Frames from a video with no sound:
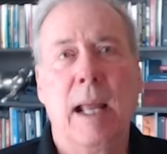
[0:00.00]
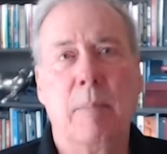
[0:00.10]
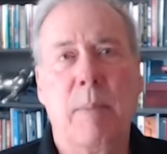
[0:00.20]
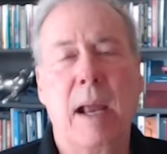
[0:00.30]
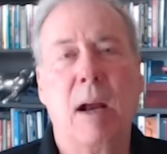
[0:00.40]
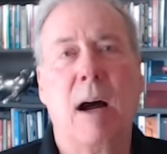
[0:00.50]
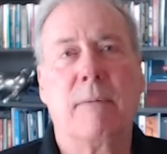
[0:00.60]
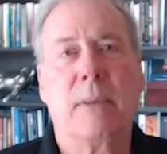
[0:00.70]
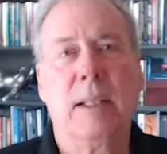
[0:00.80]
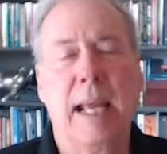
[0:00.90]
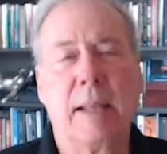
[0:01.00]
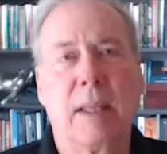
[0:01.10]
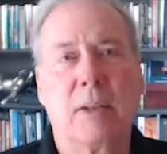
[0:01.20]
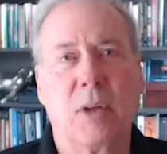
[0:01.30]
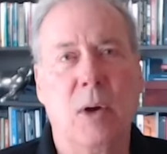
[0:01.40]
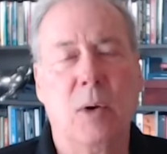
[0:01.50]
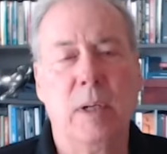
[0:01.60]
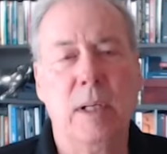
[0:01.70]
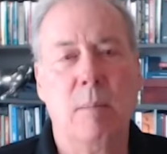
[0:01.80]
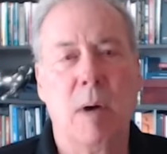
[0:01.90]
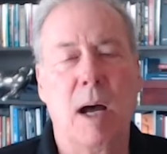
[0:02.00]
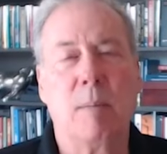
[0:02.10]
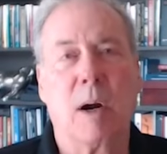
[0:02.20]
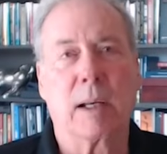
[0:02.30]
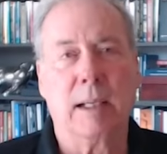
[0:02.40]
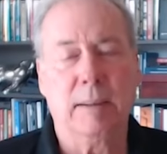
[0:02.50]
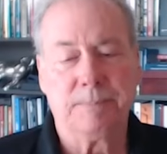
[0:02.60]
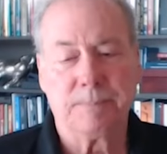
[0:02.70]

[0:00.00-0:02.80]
and pay off the debt that's owed in the bond market.